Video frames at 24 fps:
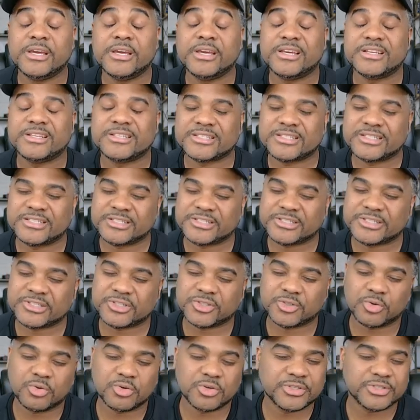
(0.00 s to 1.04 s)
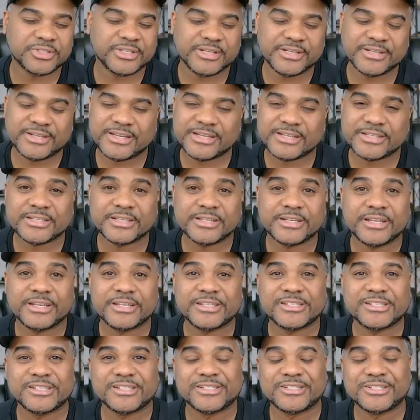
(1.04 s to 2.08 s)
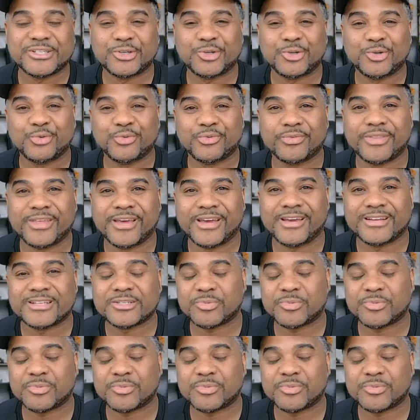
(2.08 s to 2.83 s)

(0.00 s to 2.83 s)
It's the source and destination zone that,